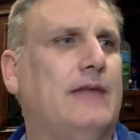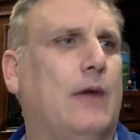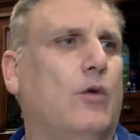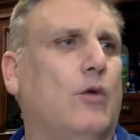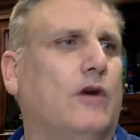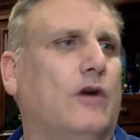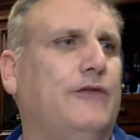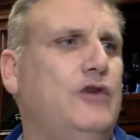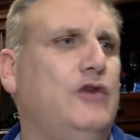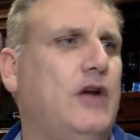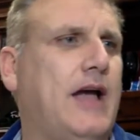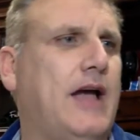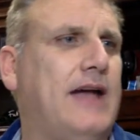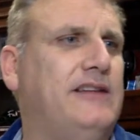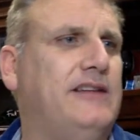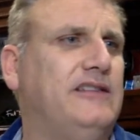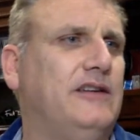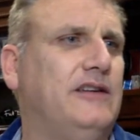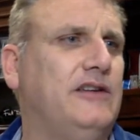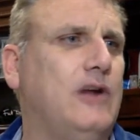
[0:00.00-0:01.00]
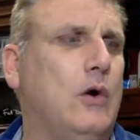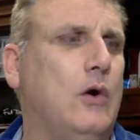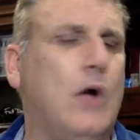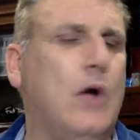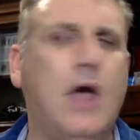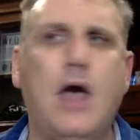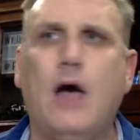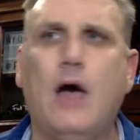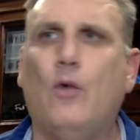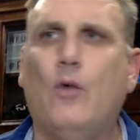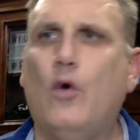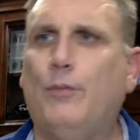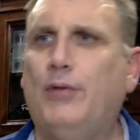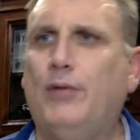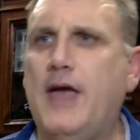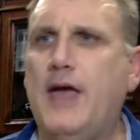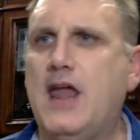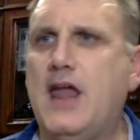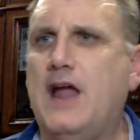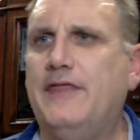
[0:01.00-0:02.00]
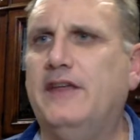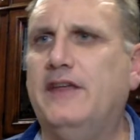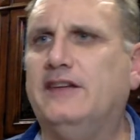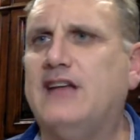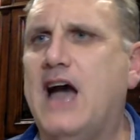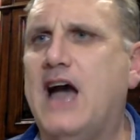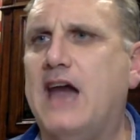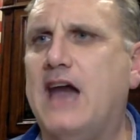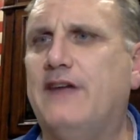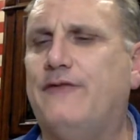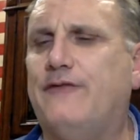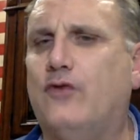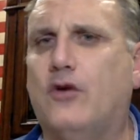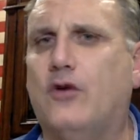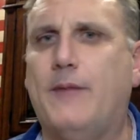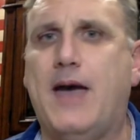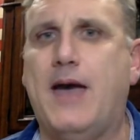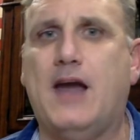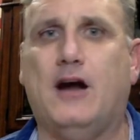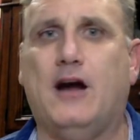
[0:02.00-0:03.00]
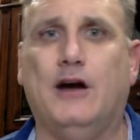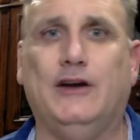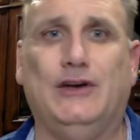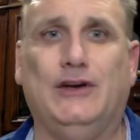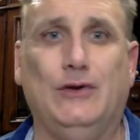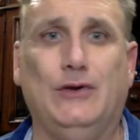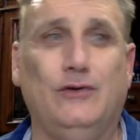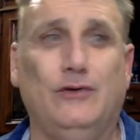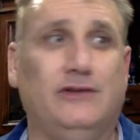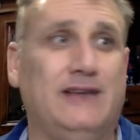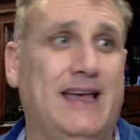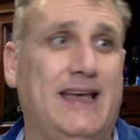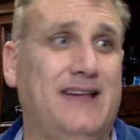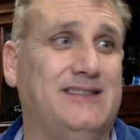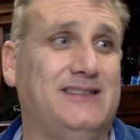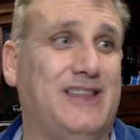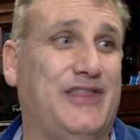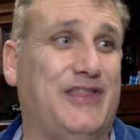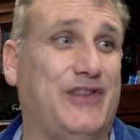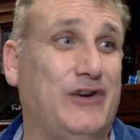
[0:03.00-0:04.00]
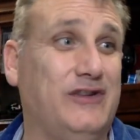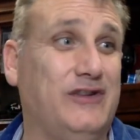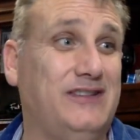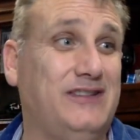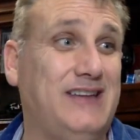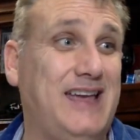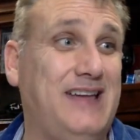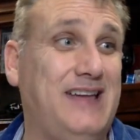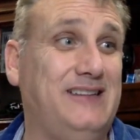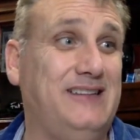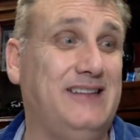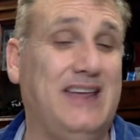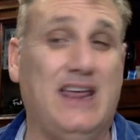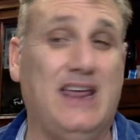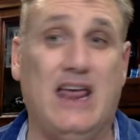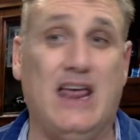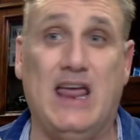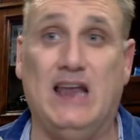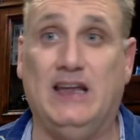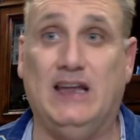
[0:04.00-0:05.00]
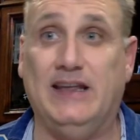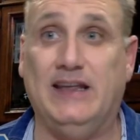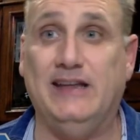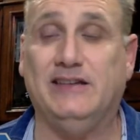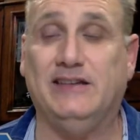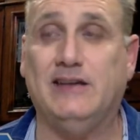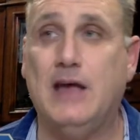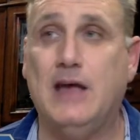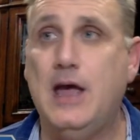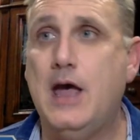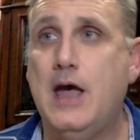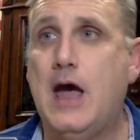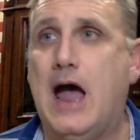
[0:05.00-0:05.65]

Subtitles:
That worked for you guys. So we'll plan on this kind of format on Tuesdays and Thursdays at least.